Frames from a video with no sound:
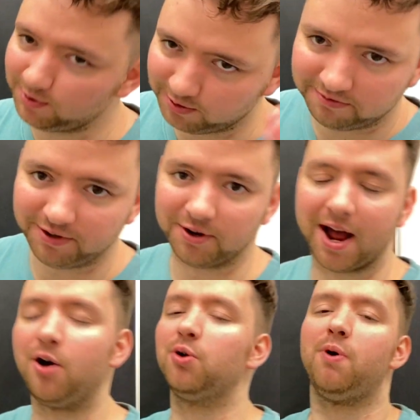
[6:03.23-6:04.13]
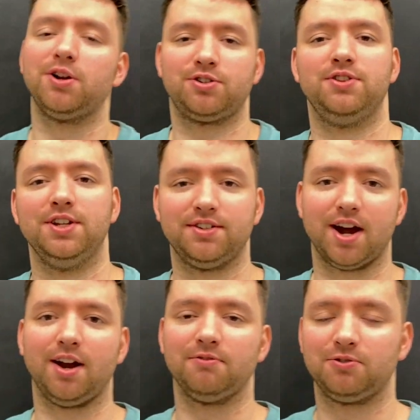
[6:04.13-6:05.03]
You can figure it out or watch the
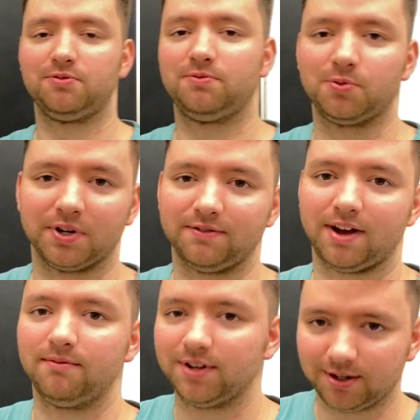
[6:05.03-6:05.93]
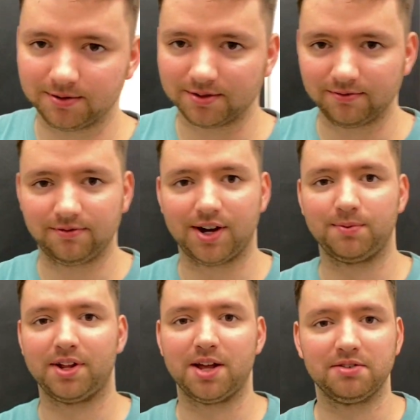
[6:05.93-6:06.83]
entire 25 videos and find
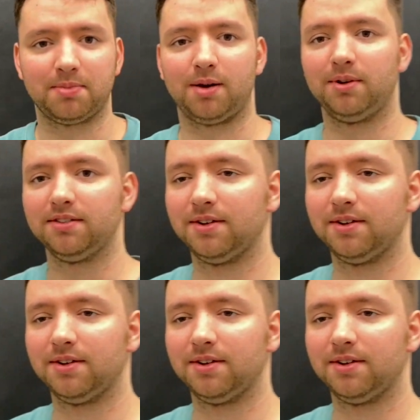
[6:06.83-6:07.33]
where that spot was.